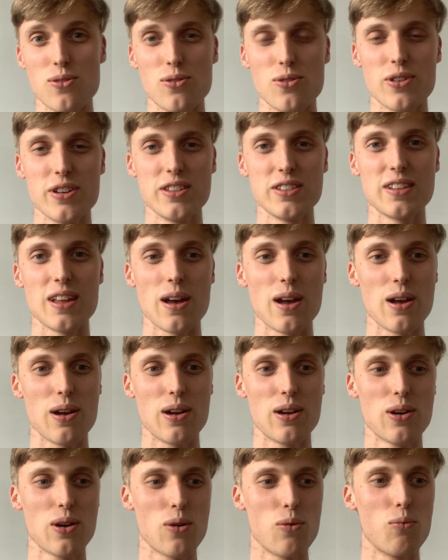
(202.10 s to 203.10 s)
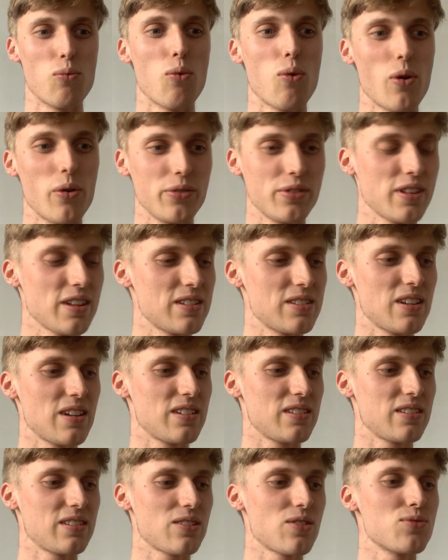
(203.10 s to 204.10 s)
or is there
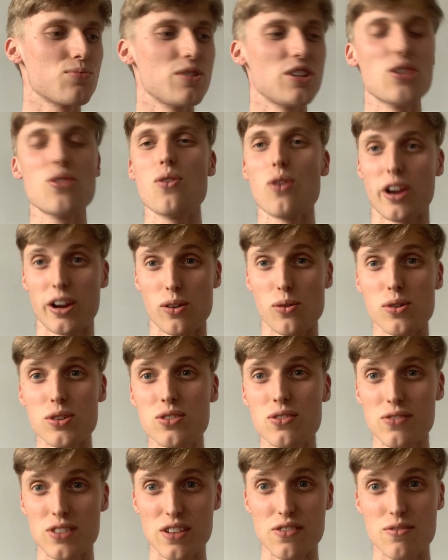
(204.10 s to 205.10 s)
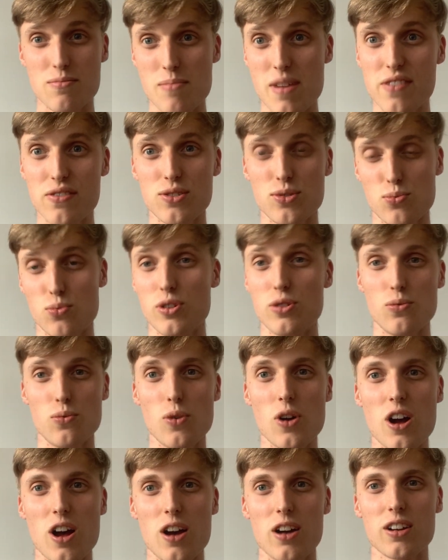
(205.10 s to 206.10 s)
because we know like lots of different methods will
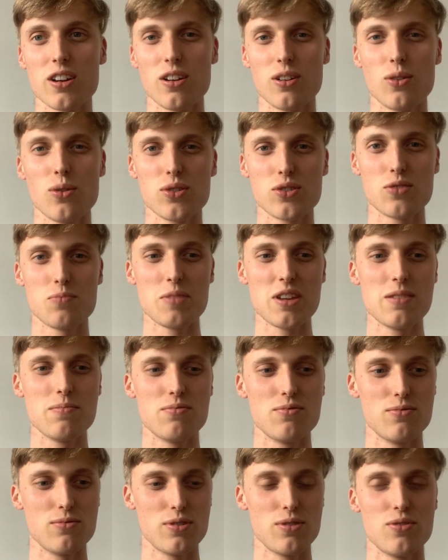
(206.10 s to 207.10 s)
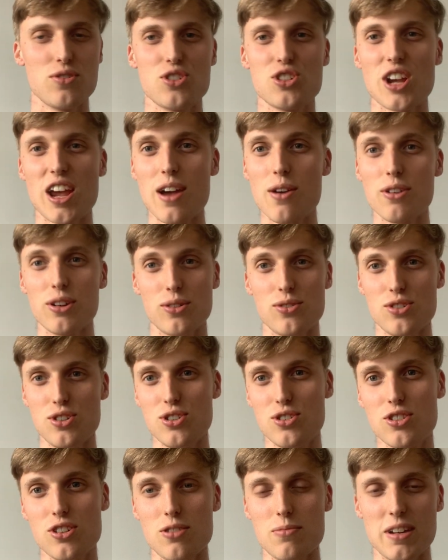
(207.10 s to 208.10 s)
work, and lots of people who are sharing on
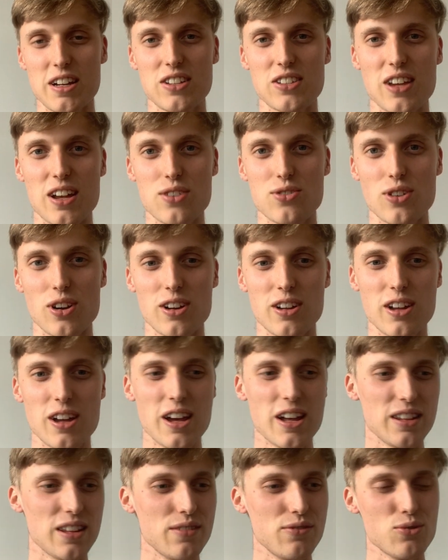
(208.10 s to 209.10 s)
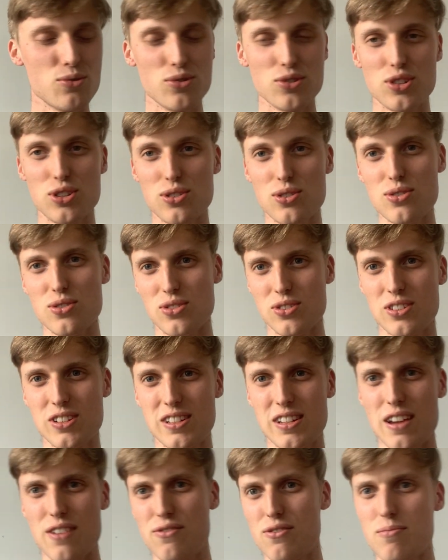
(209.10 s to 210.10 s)
YouTube, etc., they've always
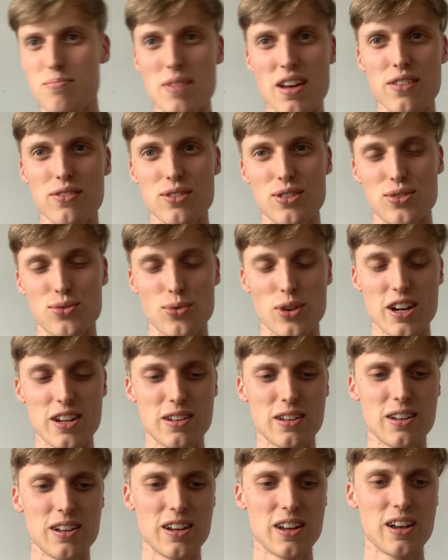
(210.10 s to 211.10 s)
used different methods, right?